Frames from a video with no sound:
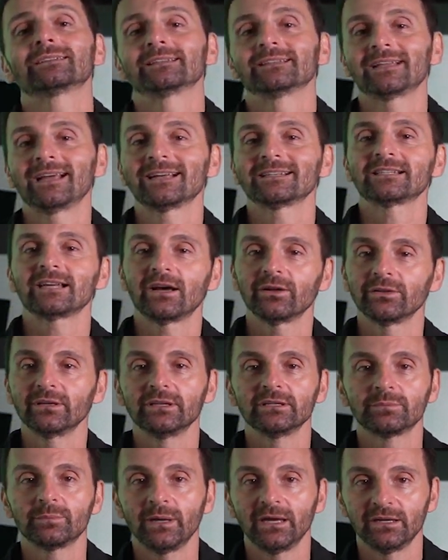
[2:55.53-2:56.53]
and that's how
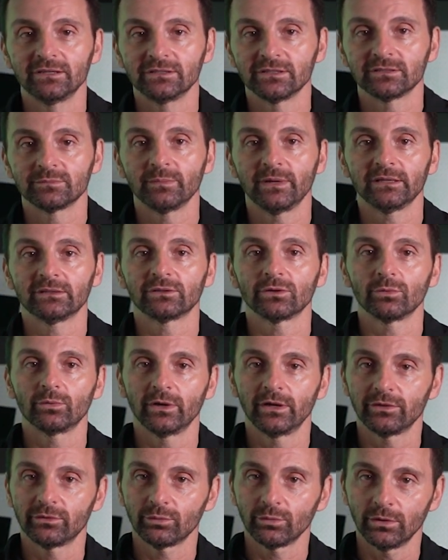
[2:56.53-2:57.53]
these pages make their
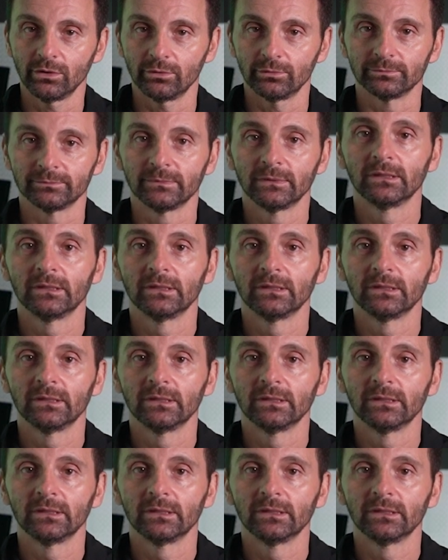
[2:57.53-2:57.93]
way through,